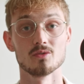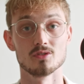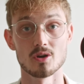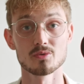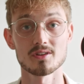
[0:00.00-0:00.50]
you
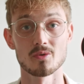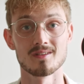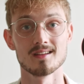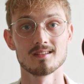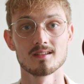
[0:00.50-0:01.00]
don't
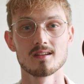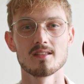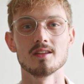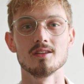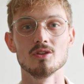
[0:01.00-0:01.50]
agree,
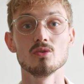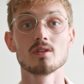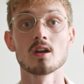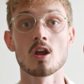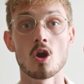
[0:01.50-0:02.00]
then you
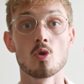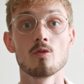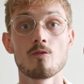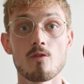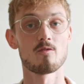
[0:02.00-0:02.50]
can go
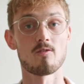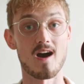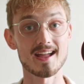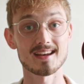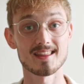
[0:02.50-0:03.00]

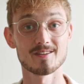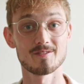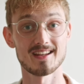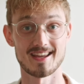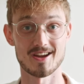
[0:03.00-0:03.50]
find the
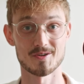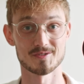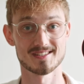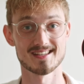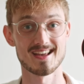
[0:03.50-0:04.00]

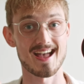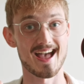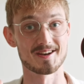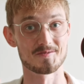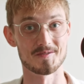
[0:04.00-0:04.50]
videos
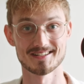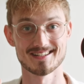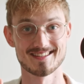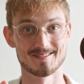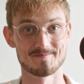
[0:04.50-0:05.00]
and
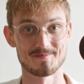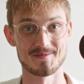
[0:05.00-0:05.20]
watch them